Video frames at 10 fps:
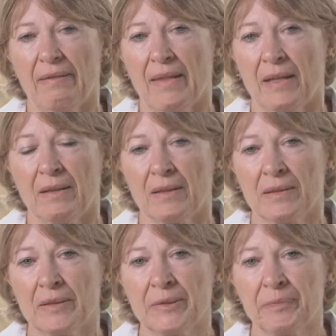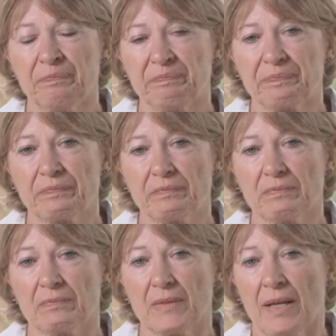And then,
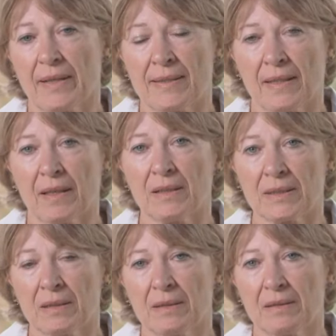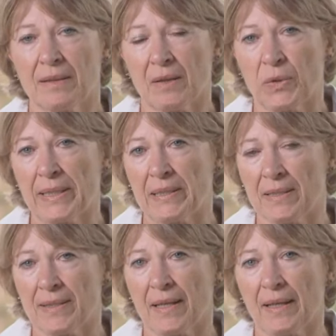I guess, guilt that we
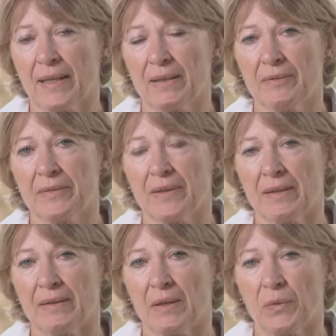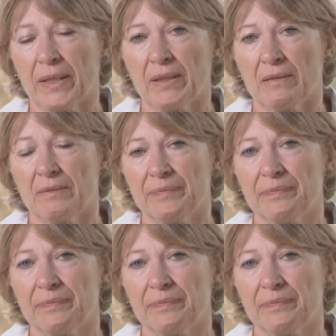didn't see it and that we didn't.